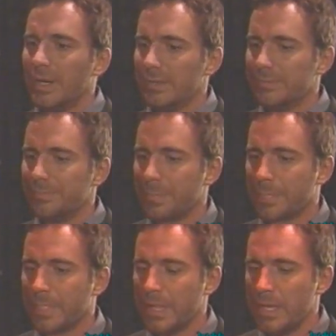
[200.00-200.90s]
Uh,
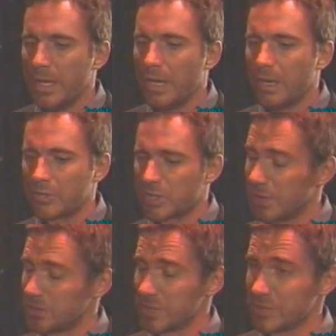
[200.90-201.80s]
a lot
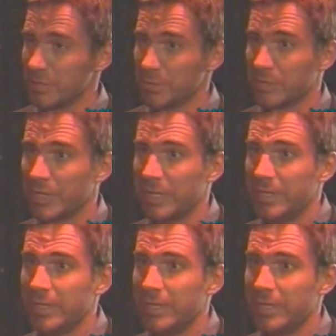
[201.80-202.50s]
changed this summer.